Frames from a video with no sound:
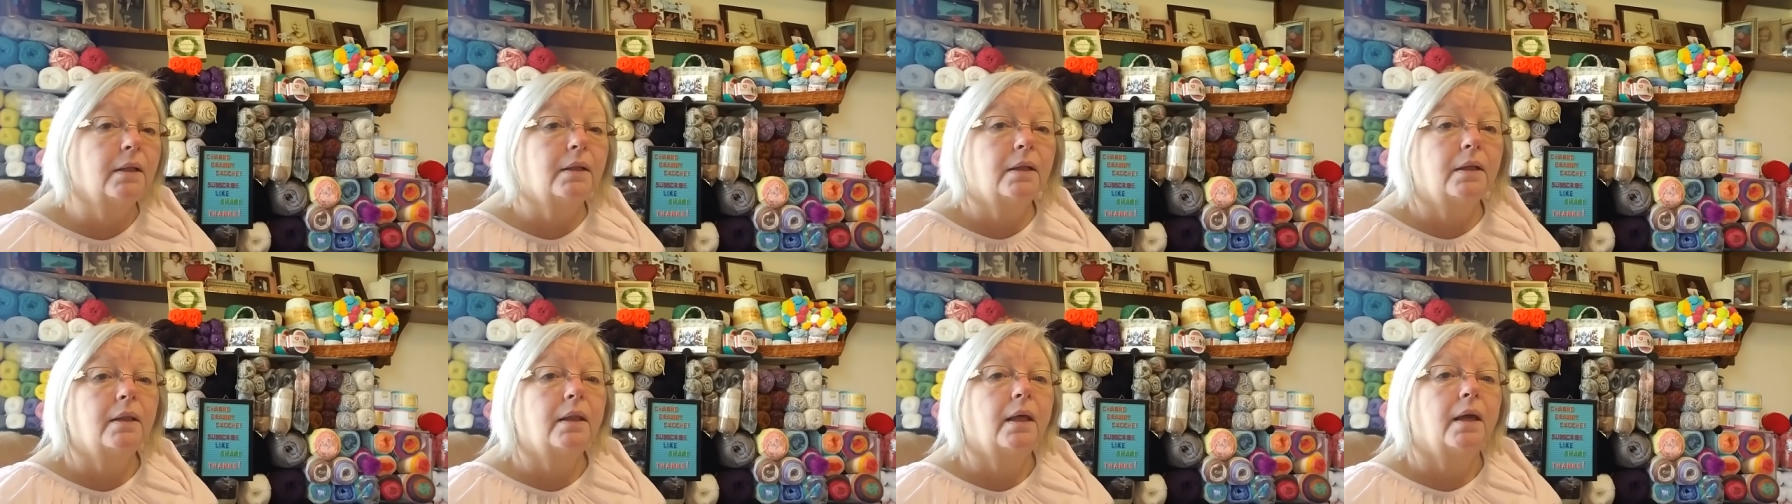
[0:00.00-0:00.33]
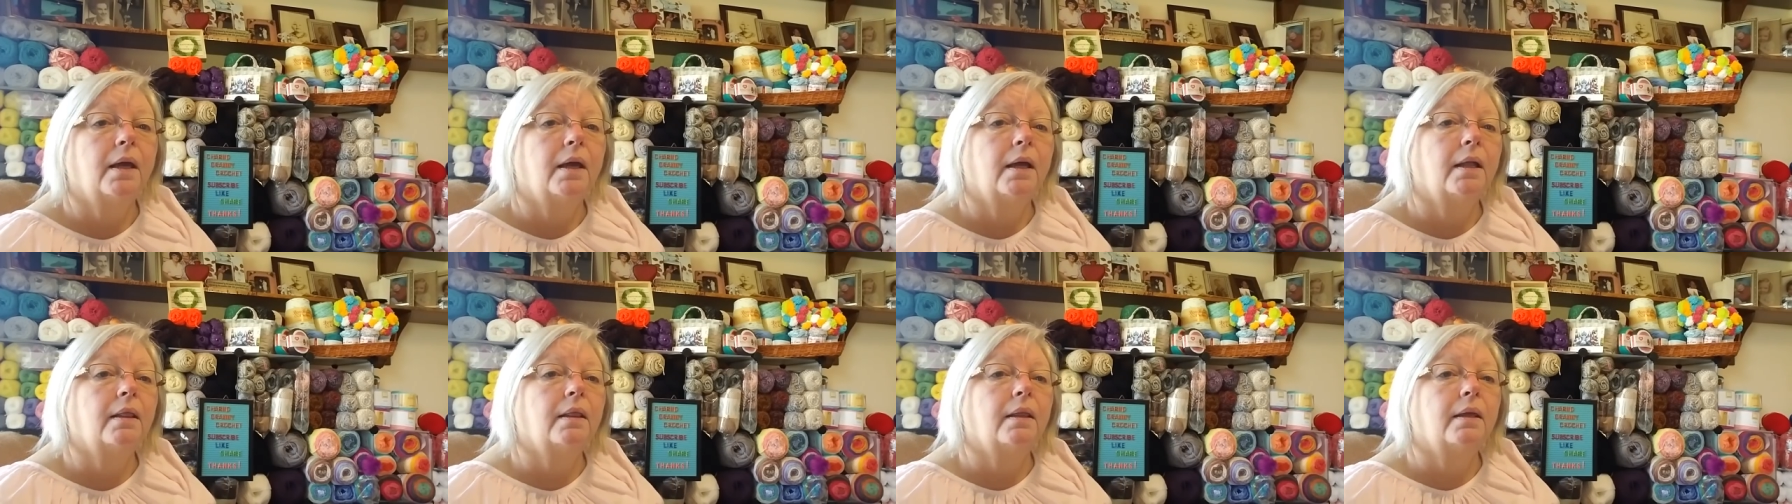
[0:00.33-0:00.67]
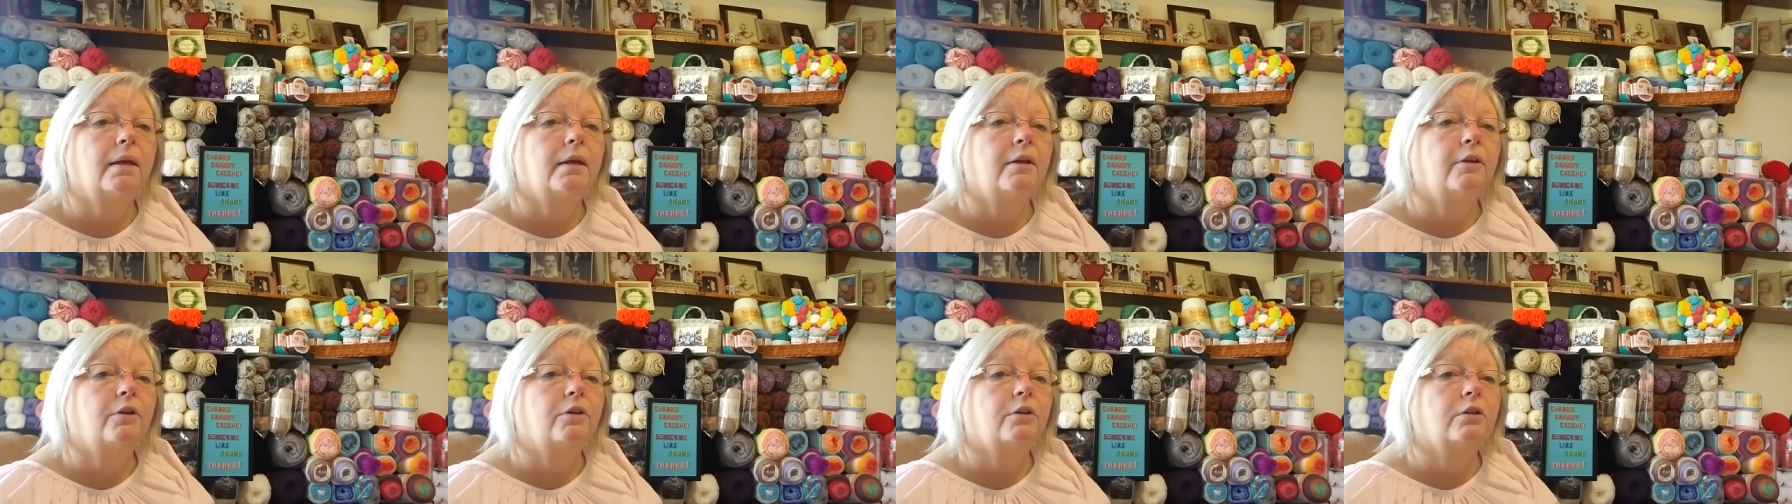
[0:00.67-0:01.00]
like that
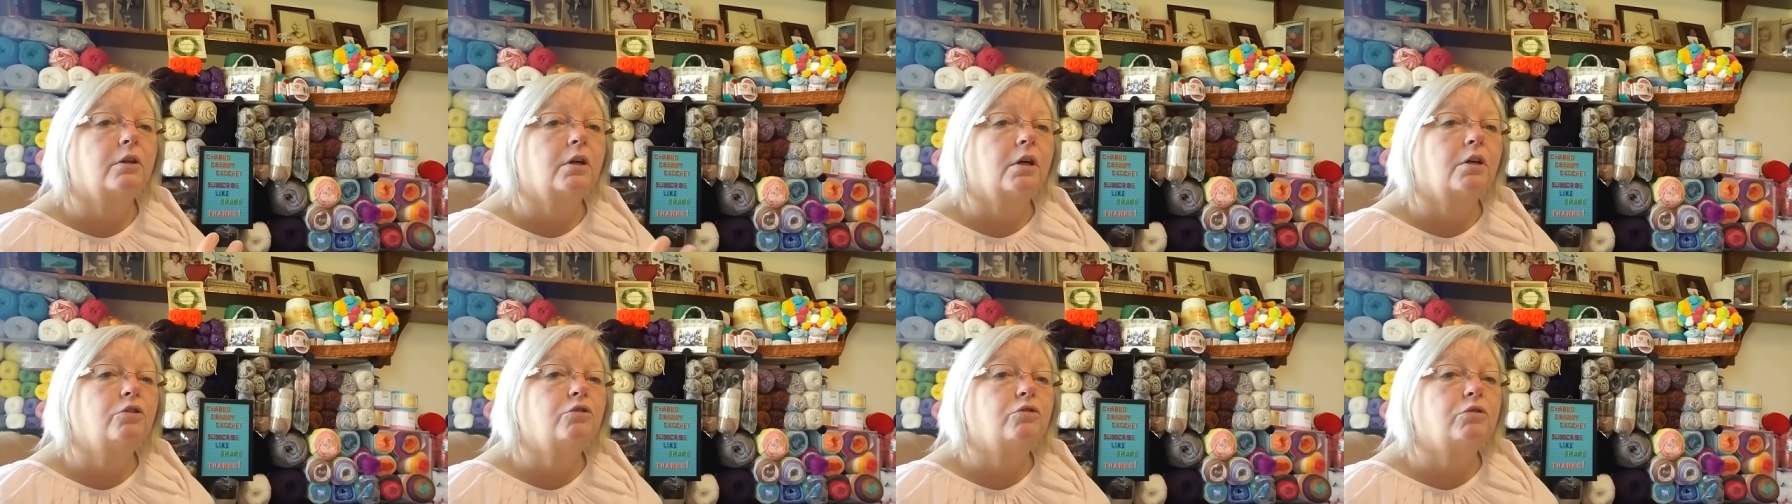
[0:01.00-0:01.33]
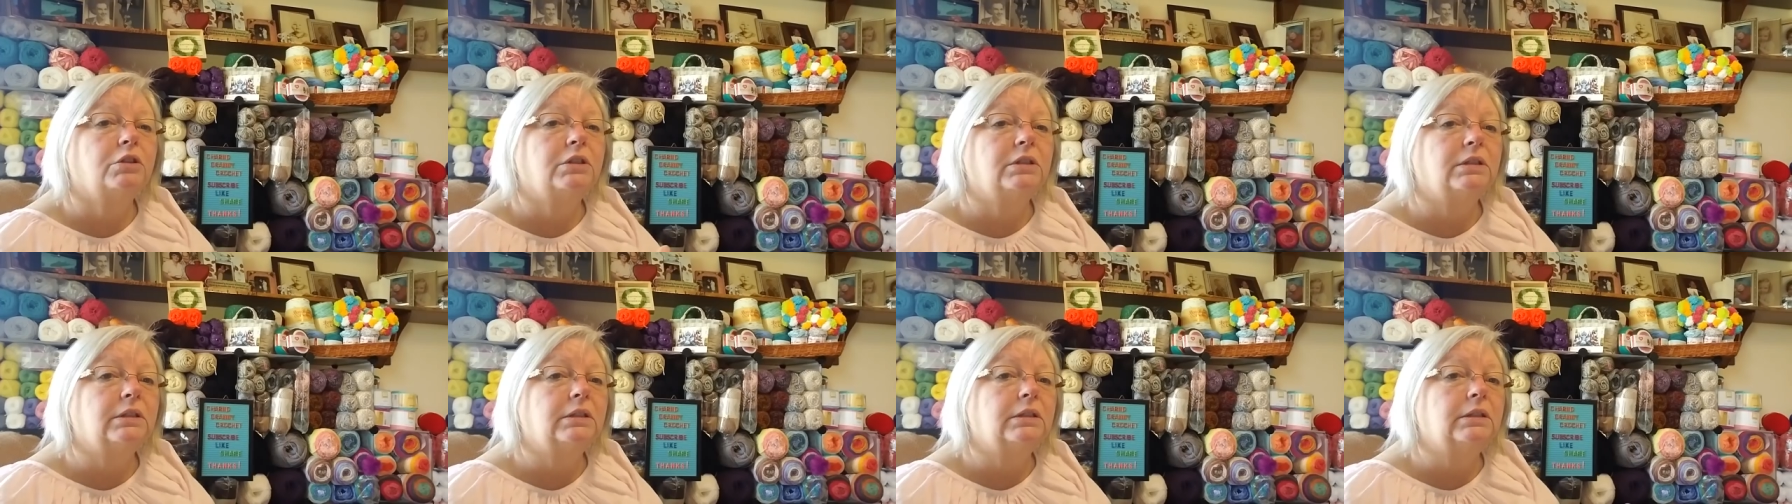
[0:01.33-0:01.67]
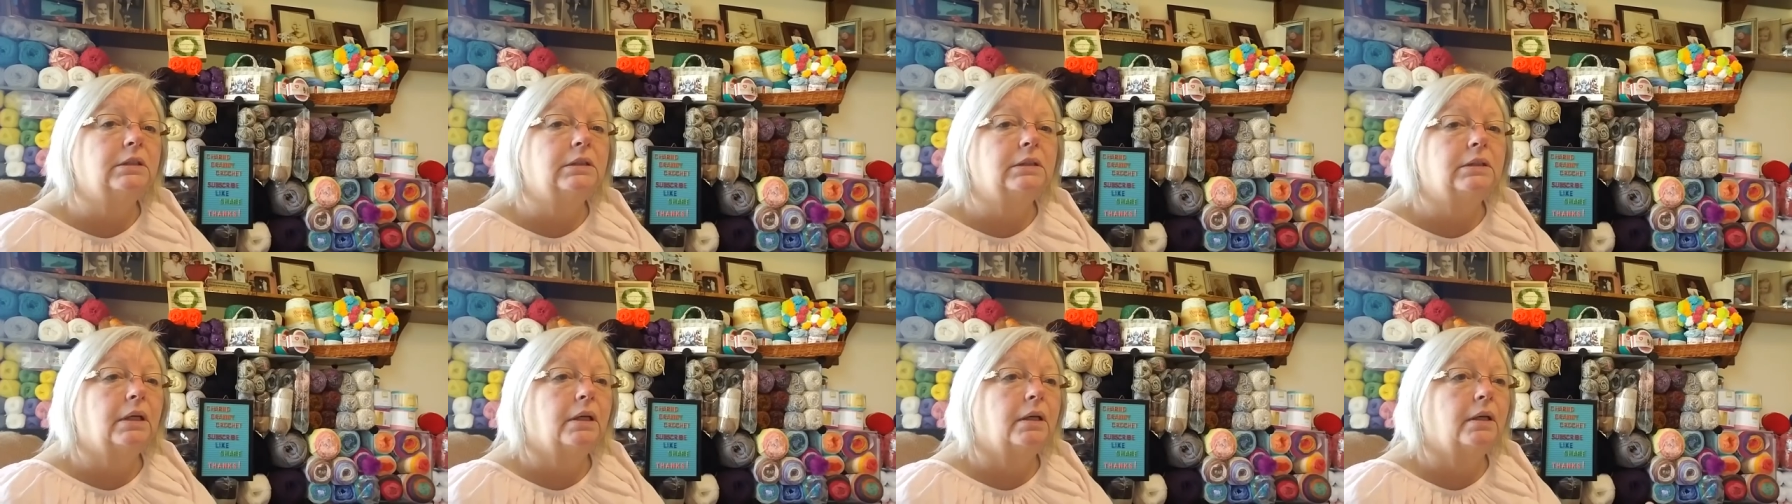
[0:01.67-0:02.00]
that your country, city,
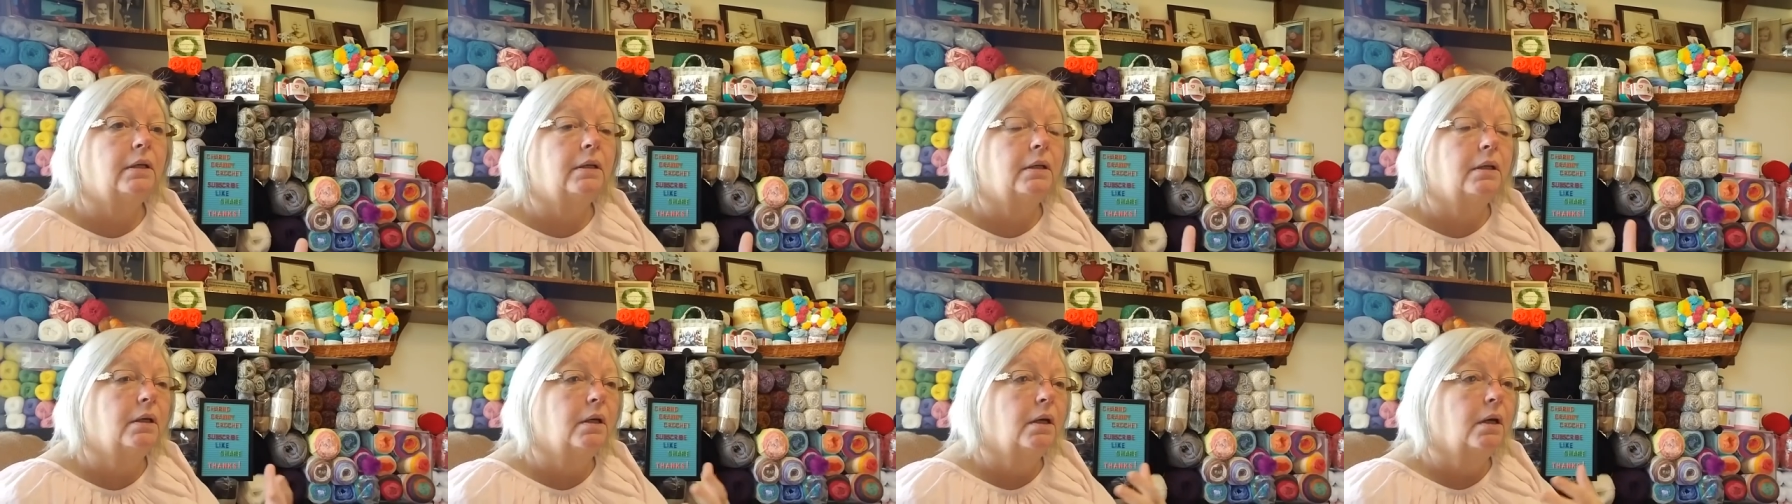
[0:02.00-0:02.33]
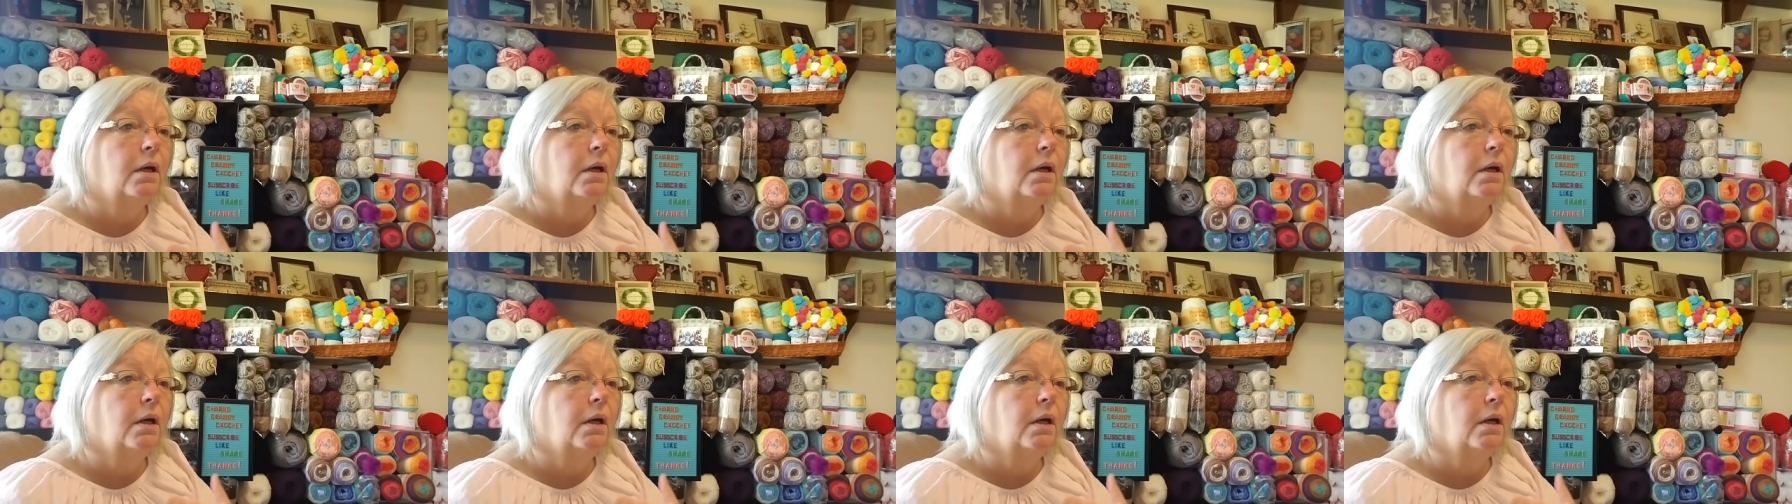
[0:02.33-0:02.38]
state,